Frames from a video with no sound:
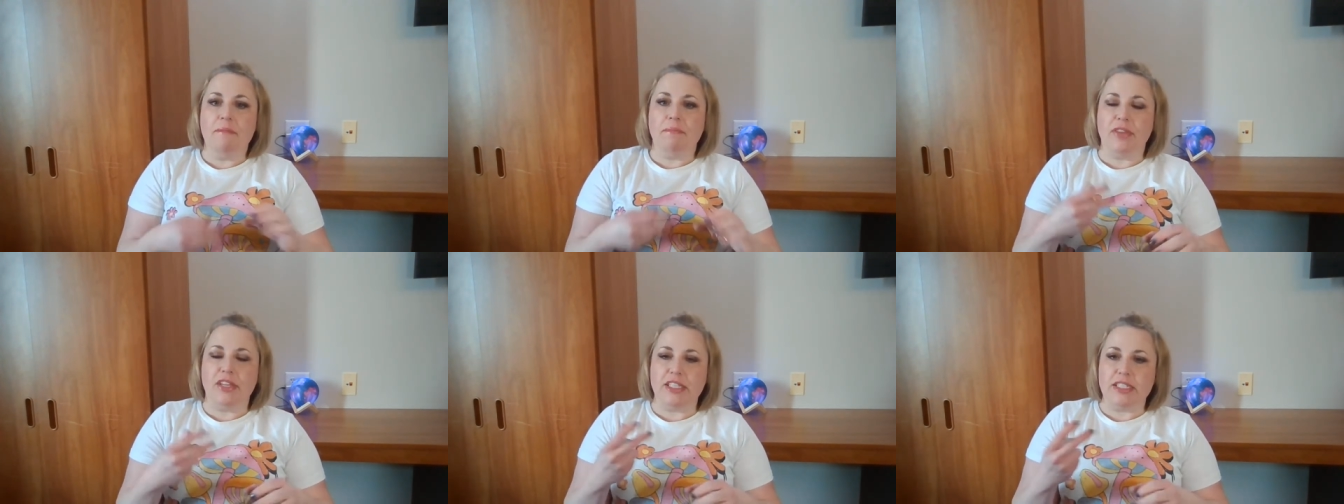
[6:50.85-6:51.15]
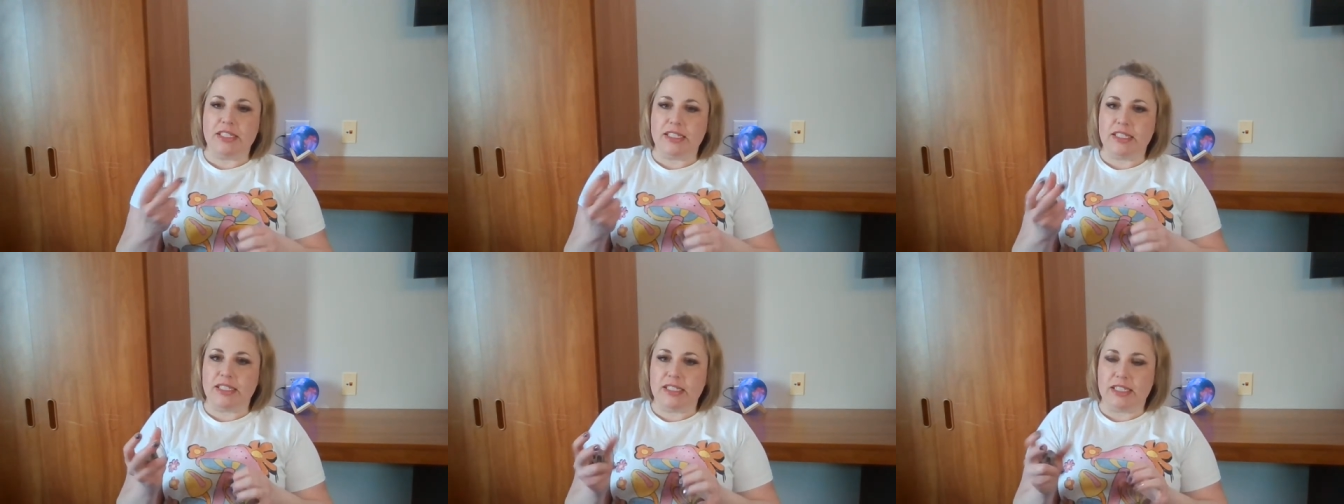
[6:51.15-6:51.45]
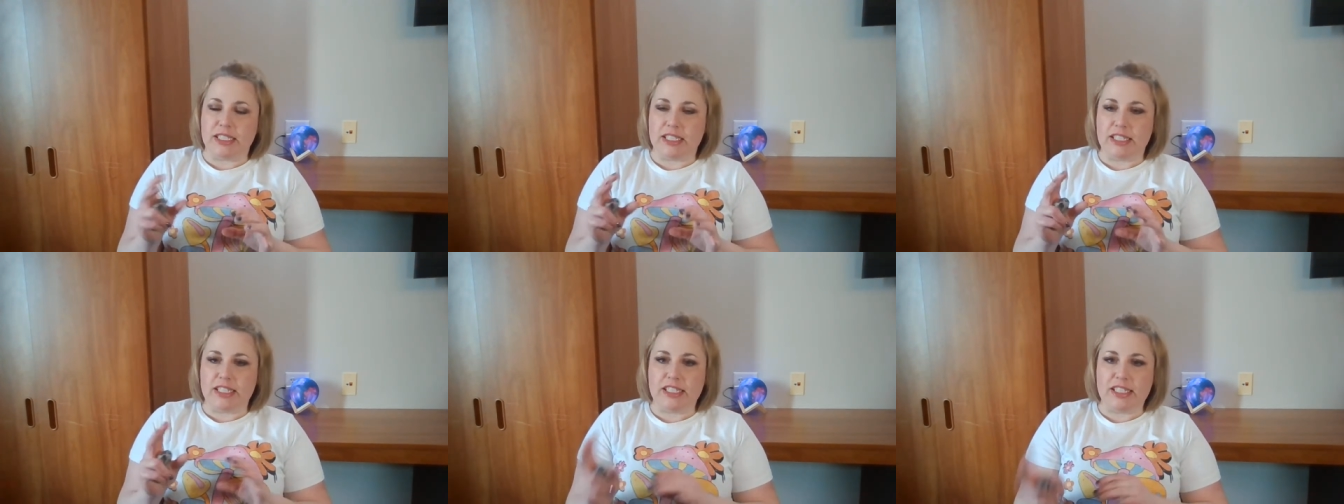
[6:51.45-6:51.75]
these,
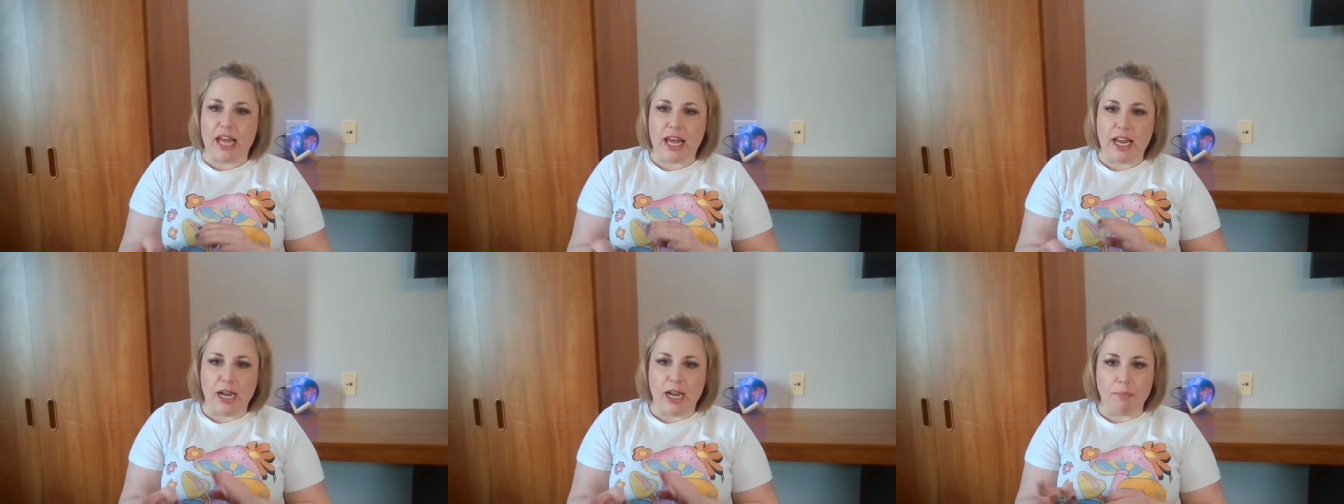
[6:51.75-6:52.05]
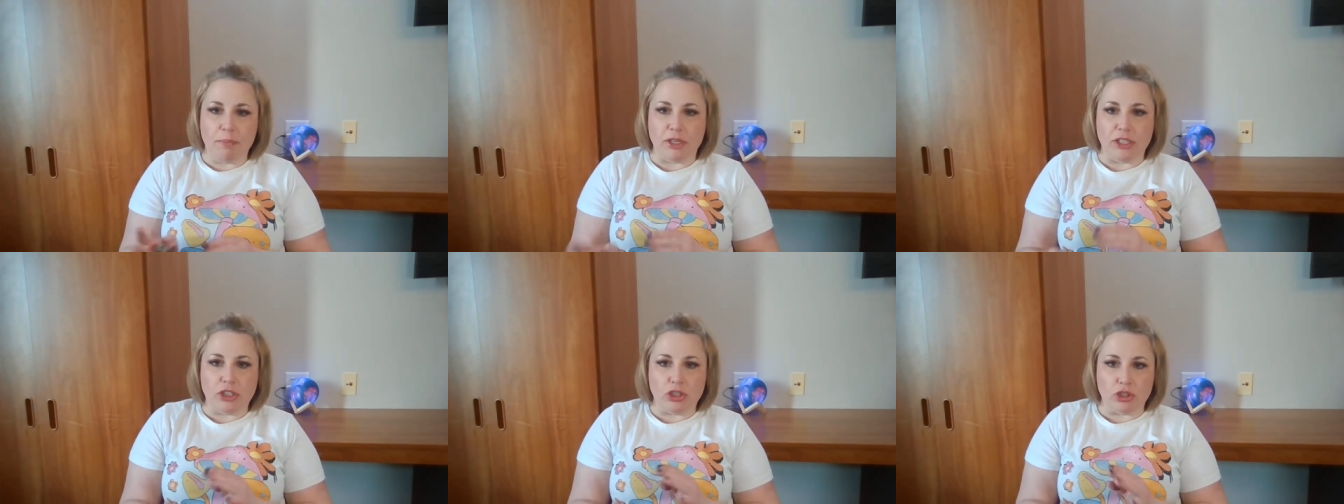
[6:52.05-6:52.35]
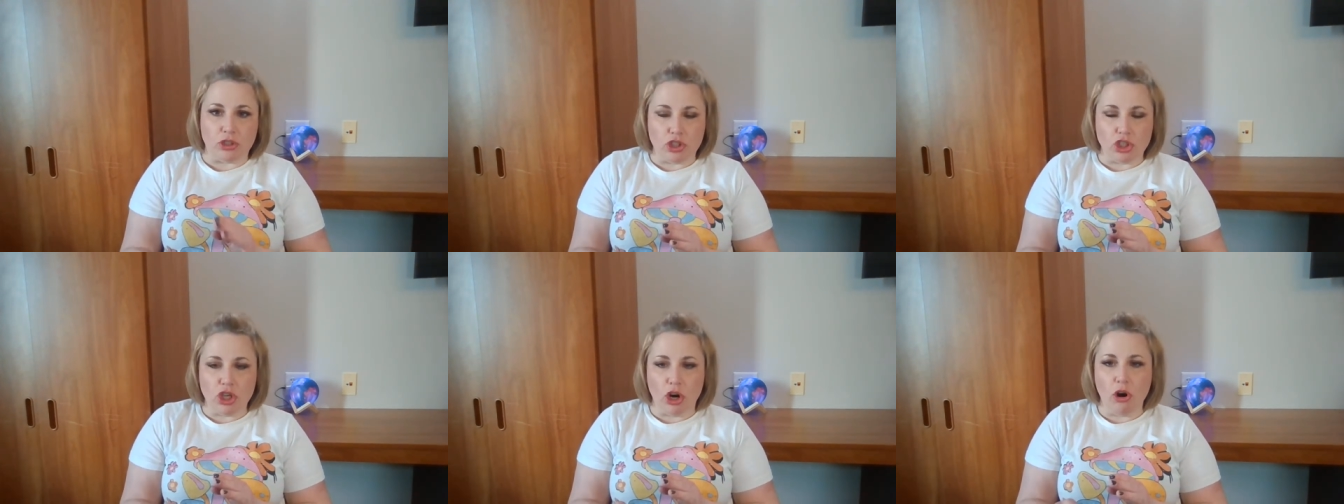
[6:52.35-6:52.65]
this setup in
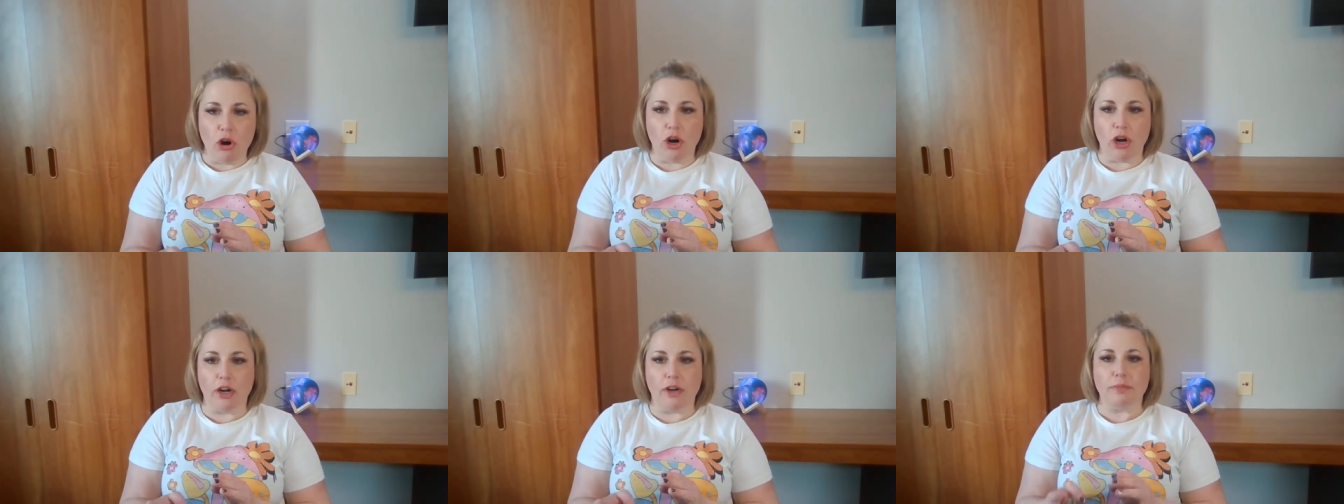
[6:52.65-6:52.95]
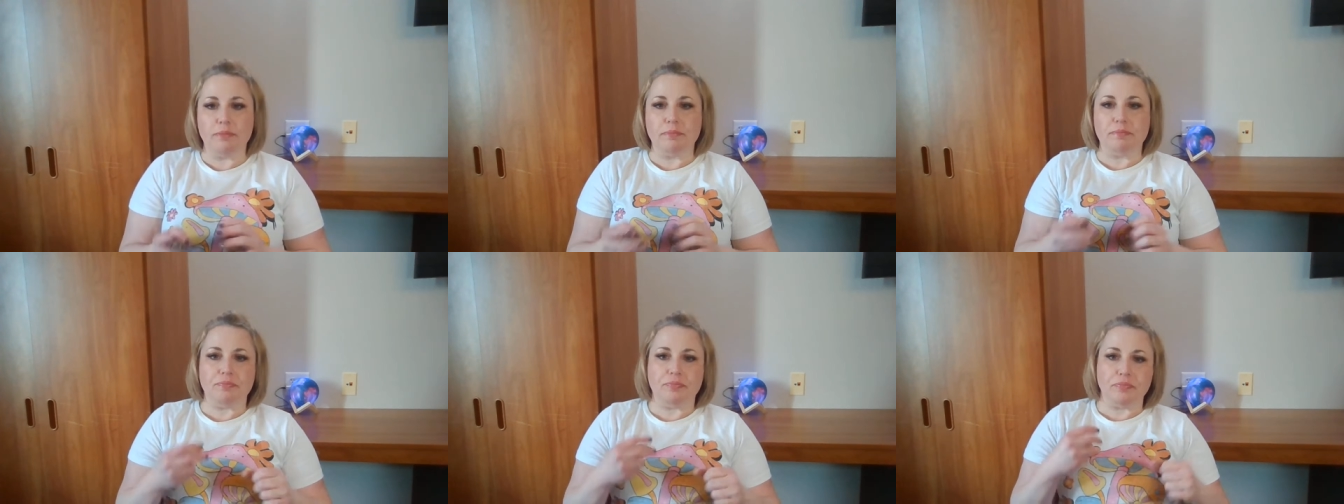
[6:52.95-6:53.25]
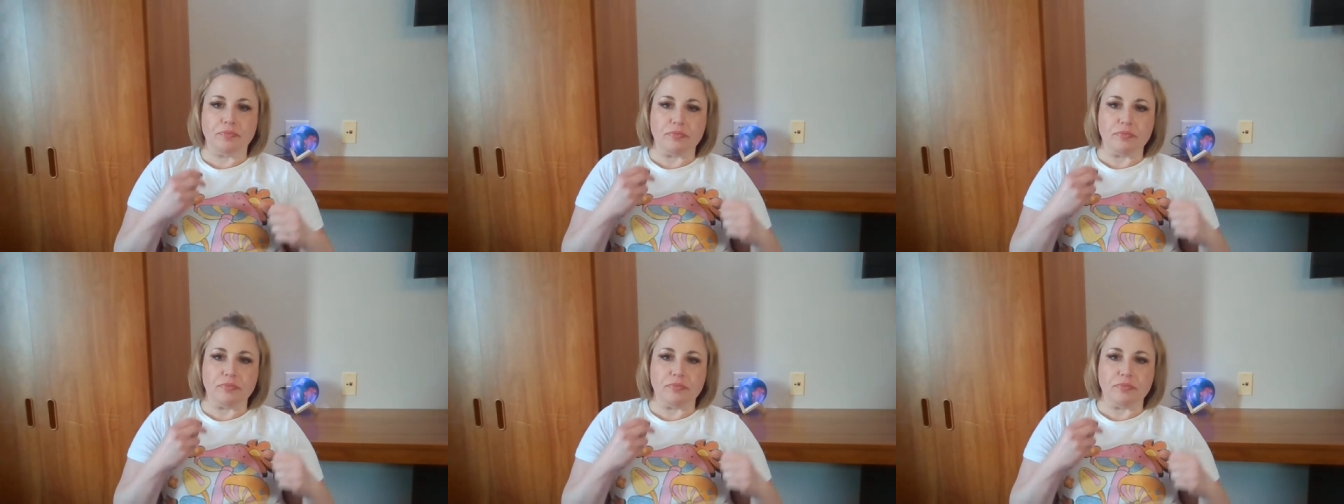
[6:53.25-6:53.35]
your chart